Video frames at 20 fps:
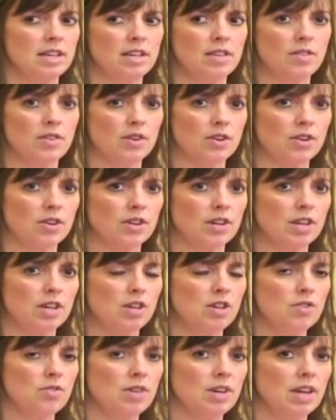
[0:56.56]
in either
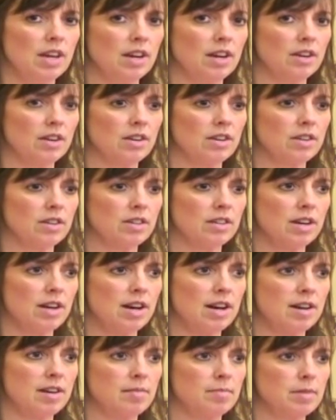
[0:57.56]
acute
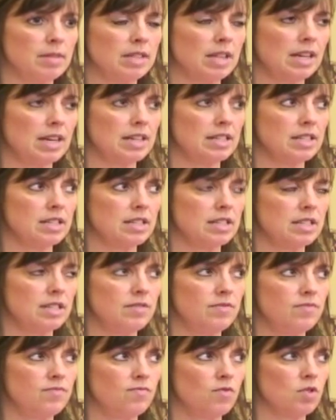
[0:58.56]
care, but the last
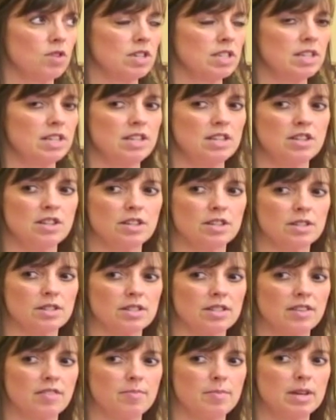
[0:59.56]
14
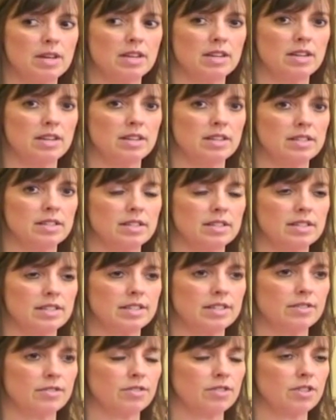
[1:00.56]
years have been in
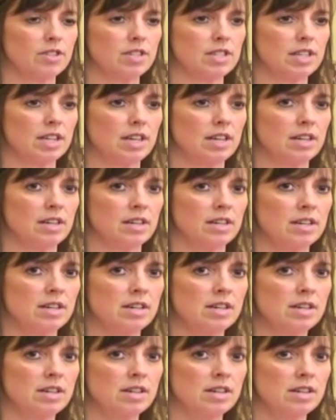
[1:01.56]
skilled nursing,
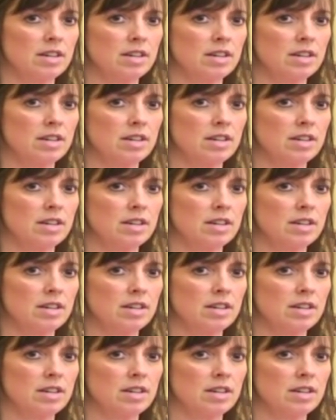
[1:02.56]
